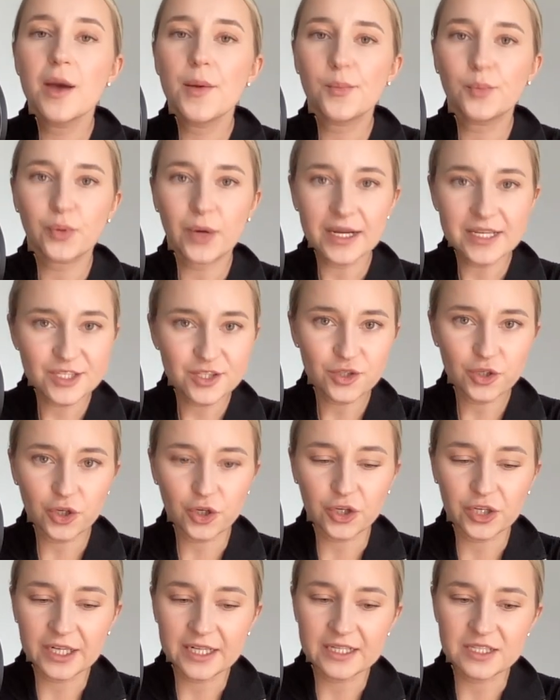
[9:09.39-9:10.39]
Price to
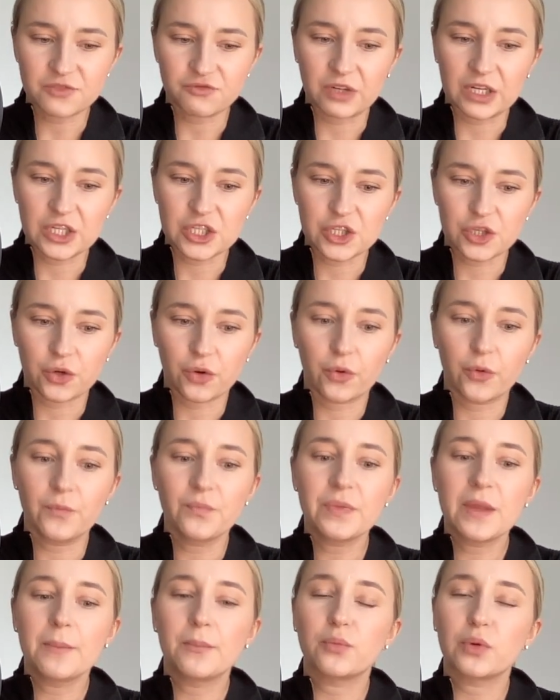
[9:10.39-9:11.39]
earnings ratio,
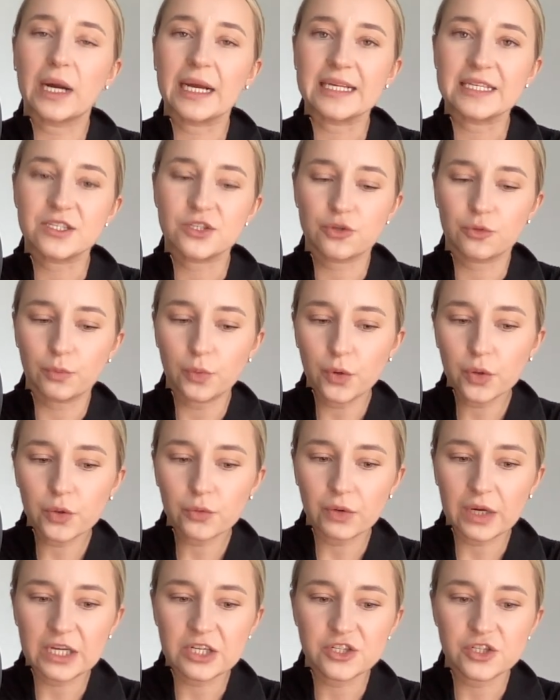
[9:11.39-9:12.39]
price to book
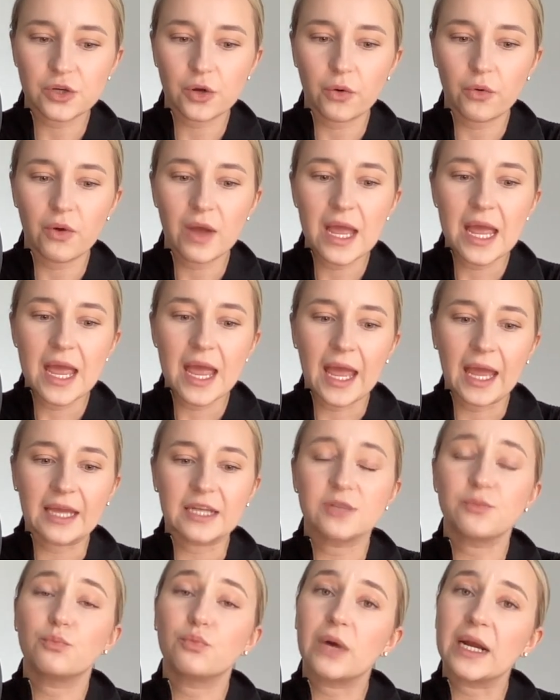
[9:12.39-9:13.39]
ratio,
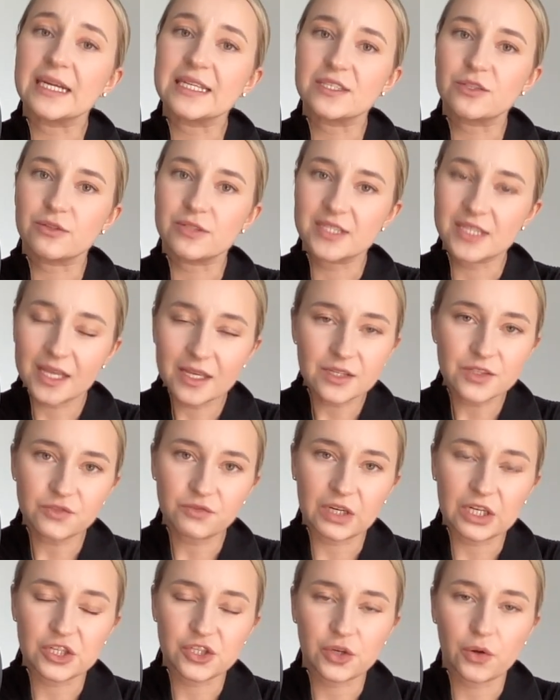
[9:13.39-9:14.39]
and price to sales
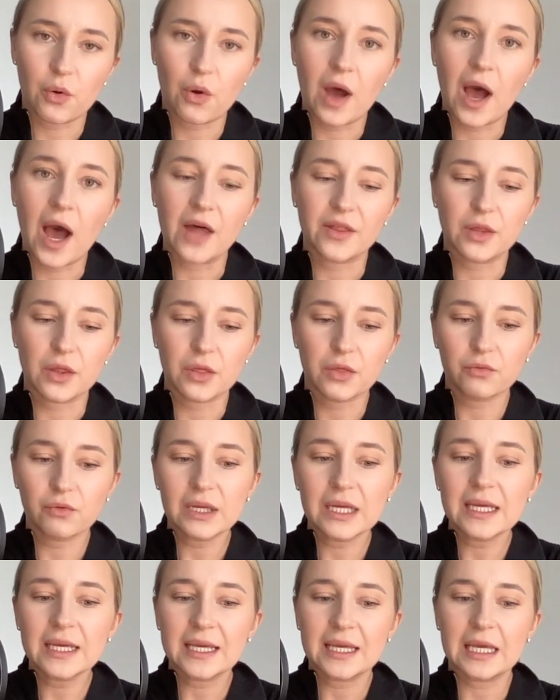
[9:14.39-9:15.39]
ratio are the
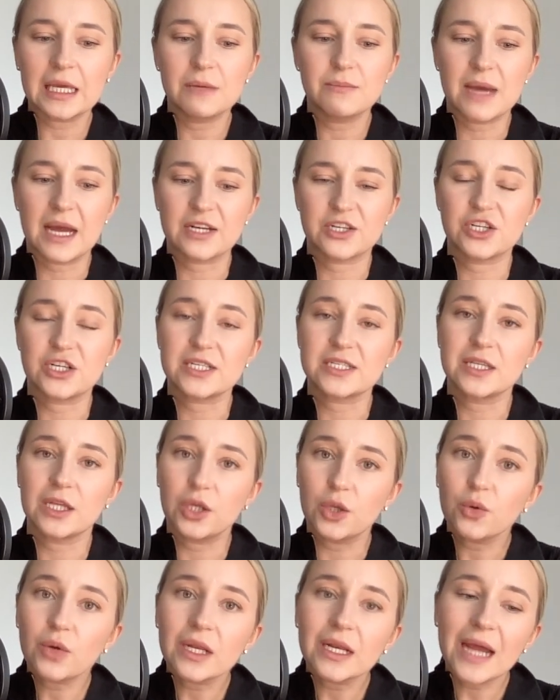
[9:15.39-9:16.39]
three key metrics that
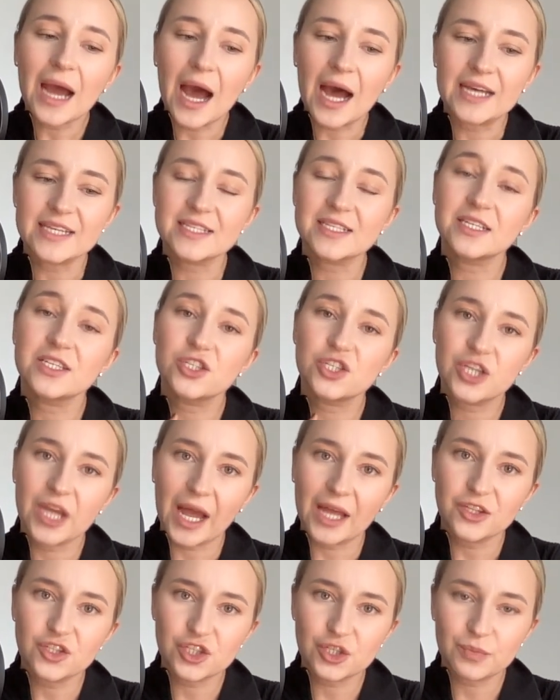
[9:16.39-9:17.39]
you can ask
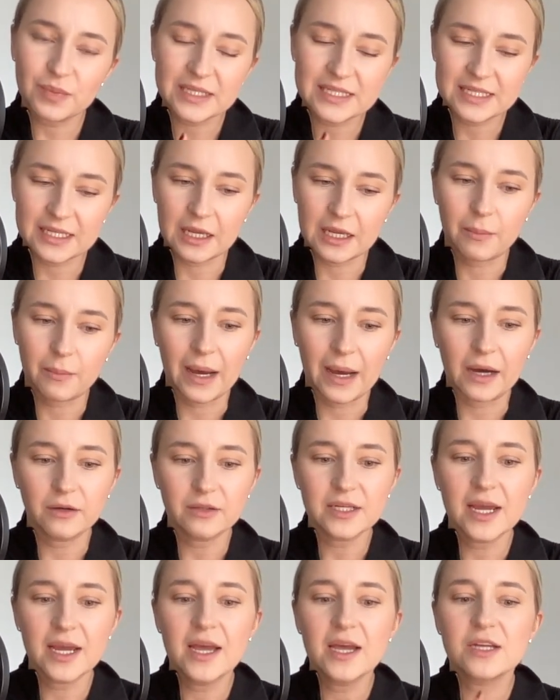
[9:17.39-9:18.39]
ChatGPT
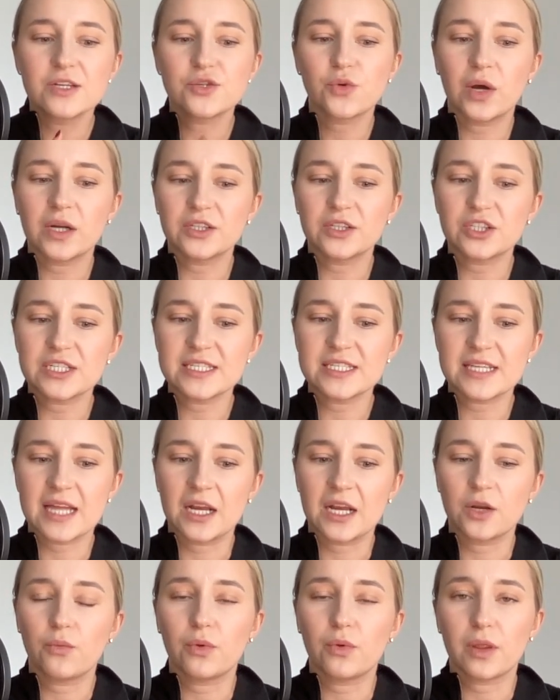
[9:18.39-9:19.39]
about to
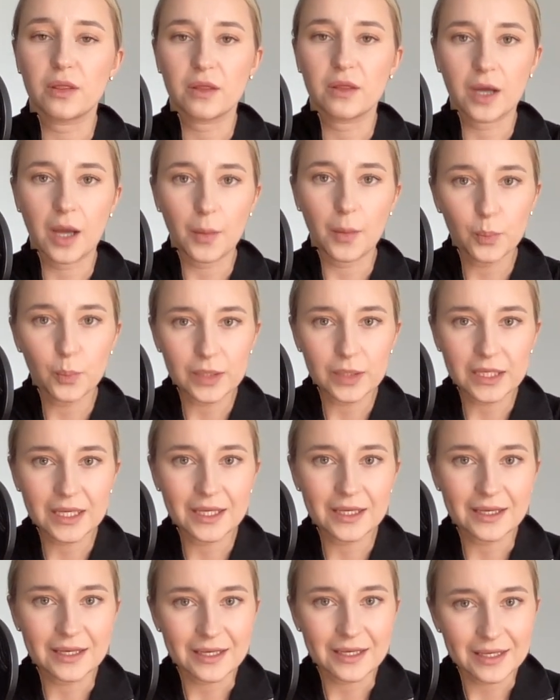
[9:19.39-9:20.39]
understand whether the
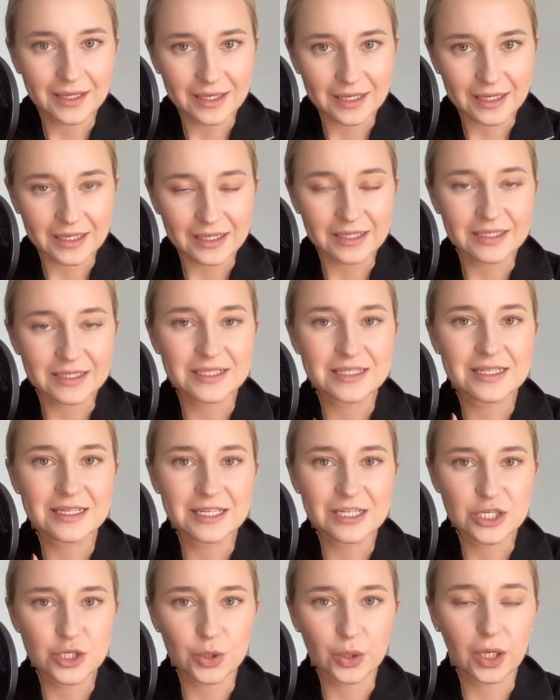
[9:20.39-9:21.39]
company is
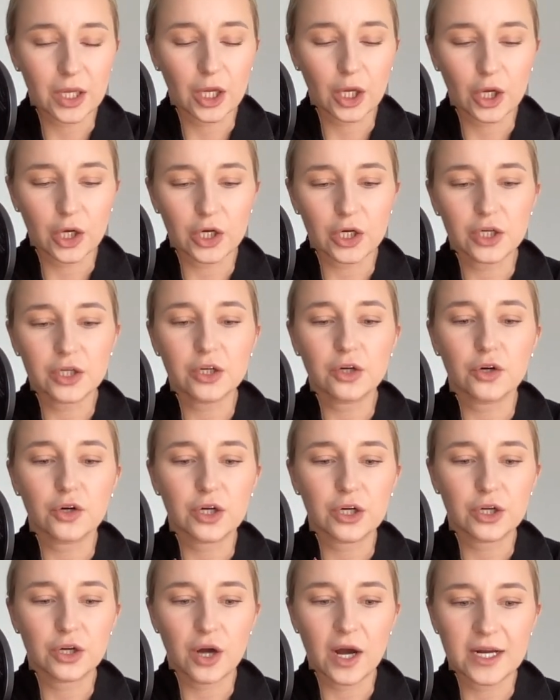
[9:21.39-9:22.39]
doing good
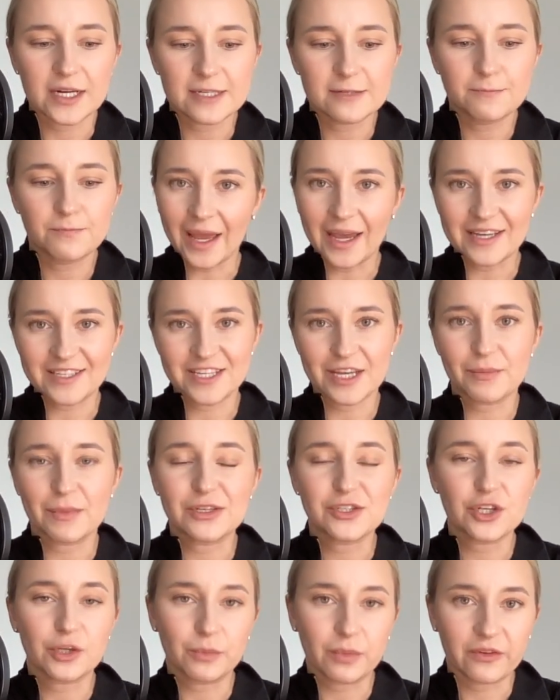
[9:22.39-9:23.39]
or not. As I
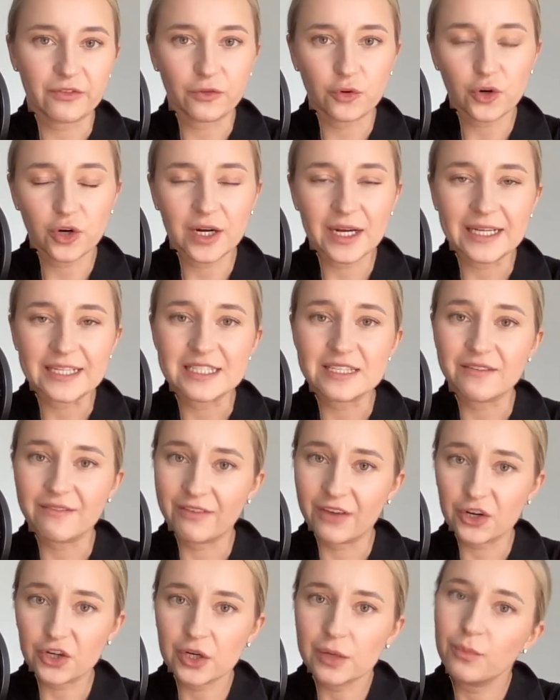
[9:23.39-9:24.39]
mentioned before, it's
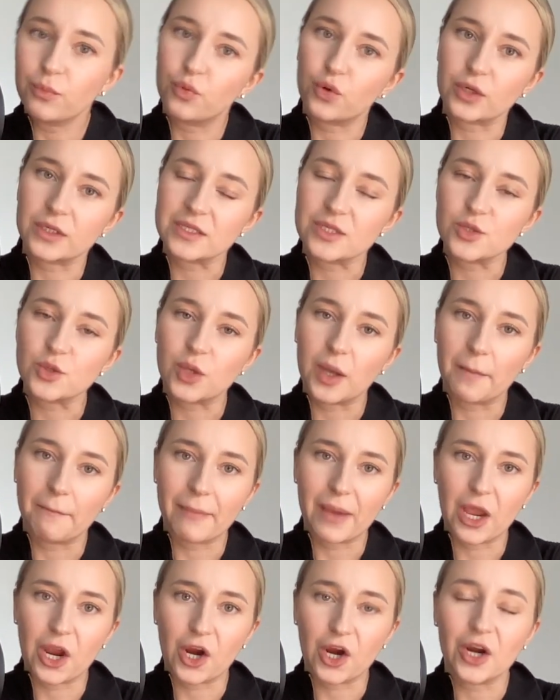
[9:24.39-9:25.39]
very important to
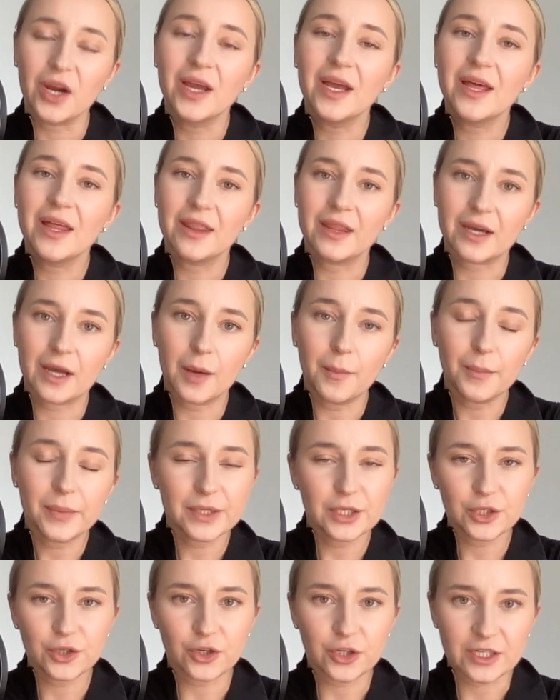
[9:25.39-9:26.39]
compare the
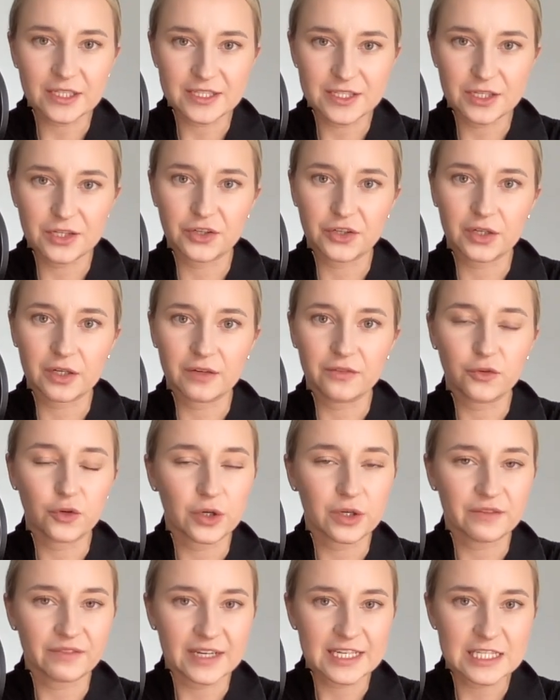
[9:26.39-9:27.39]
company you're considering for
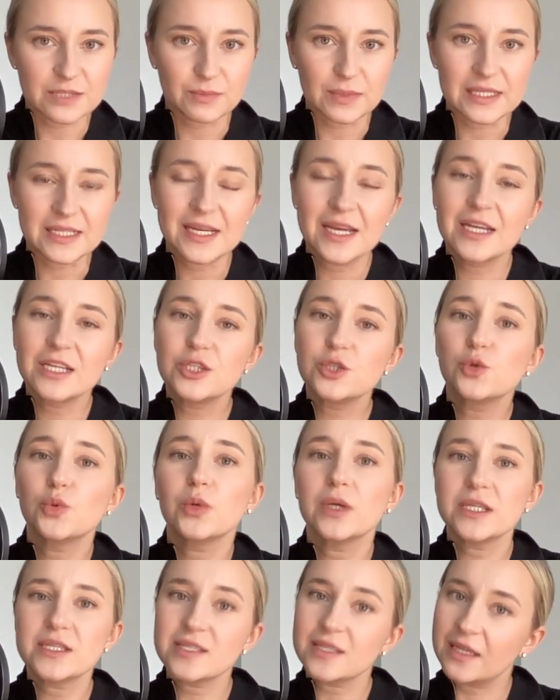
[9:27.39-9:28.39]
investment to
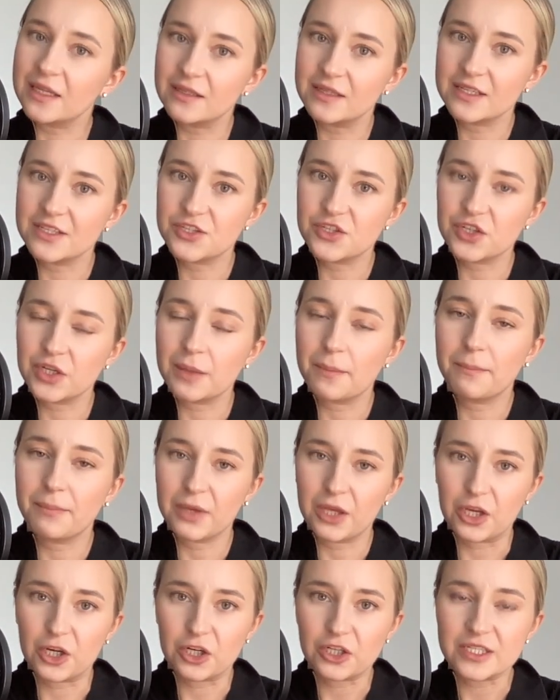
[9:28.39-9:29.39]
its industry
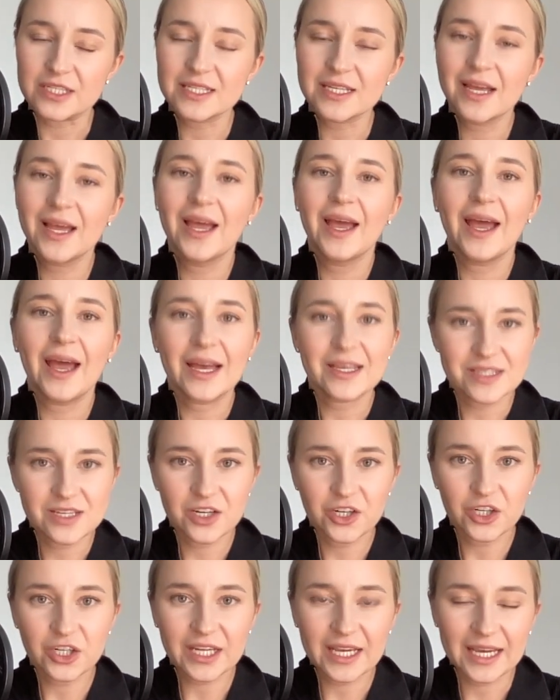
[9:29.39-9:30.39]
peers. As in
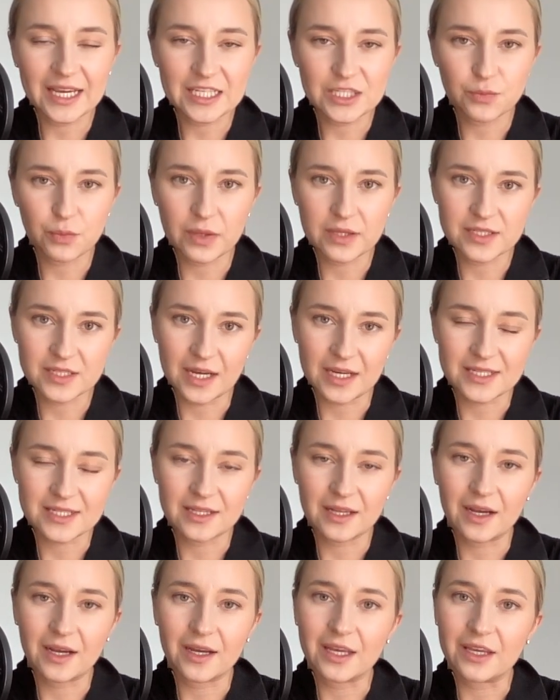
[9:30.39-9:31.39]
our case with
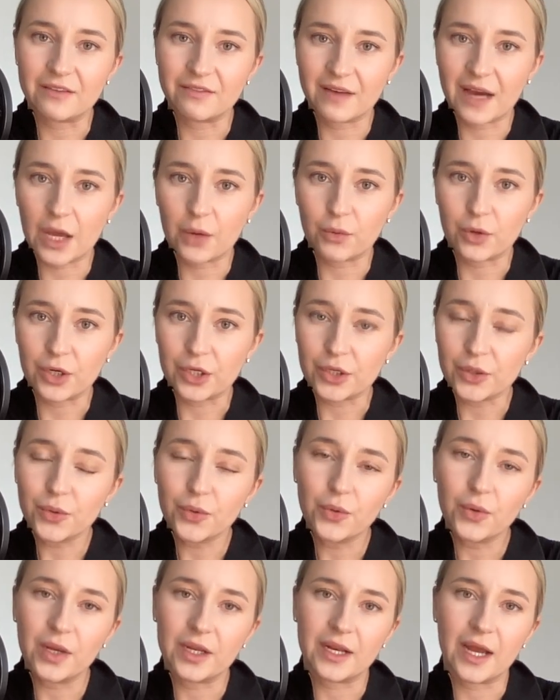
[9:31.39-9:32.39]
Tesla, if I were
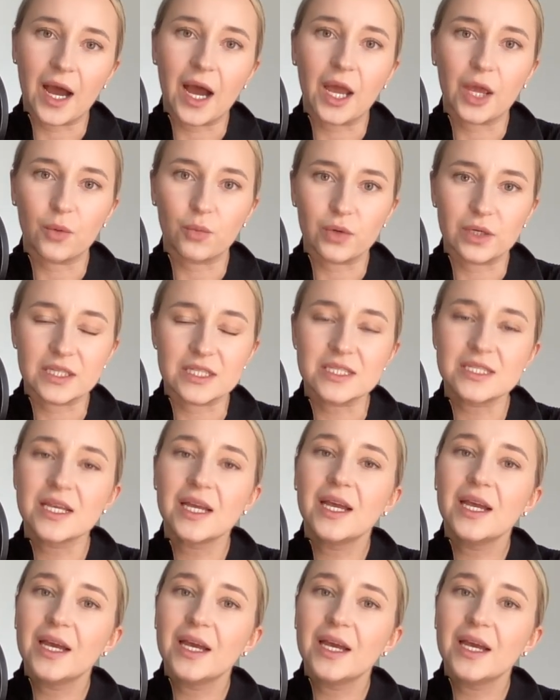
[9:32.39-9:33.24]
you and I was